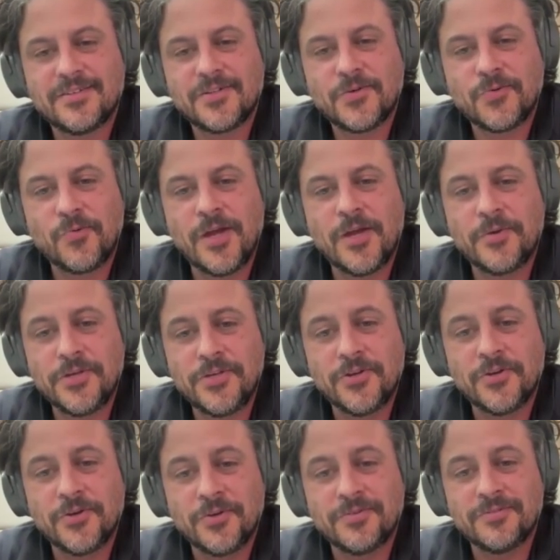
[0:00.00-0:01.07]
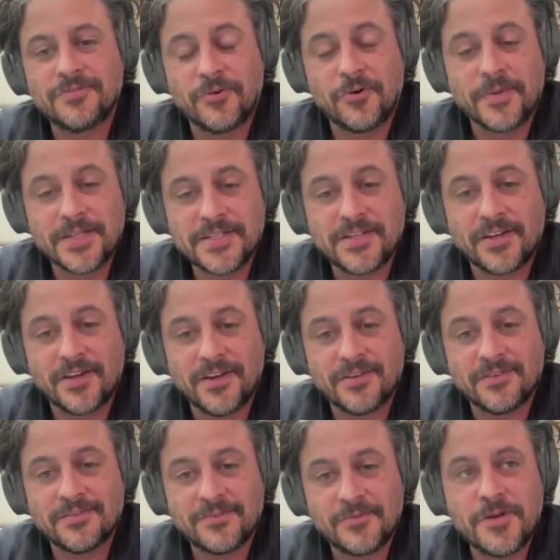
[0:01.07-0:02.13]
where were you 4 months ago?
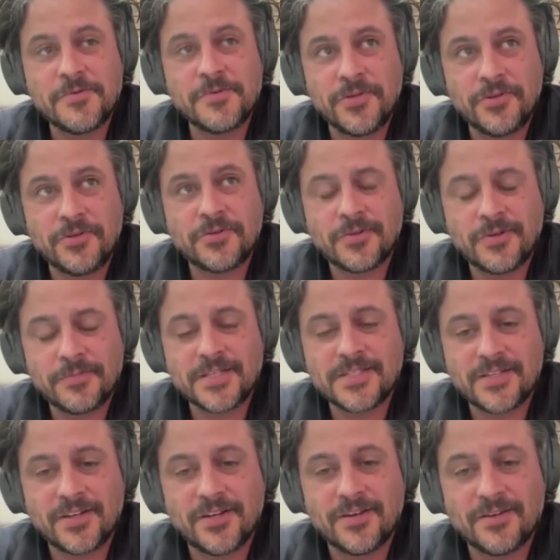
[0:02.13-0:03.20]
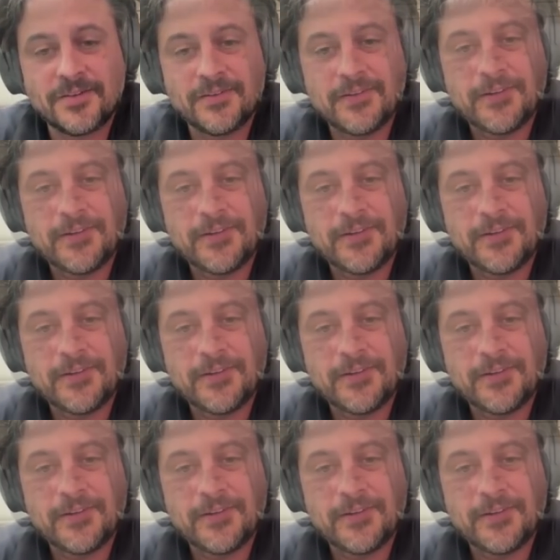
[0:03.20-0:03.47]
Where were you 3 months ago?"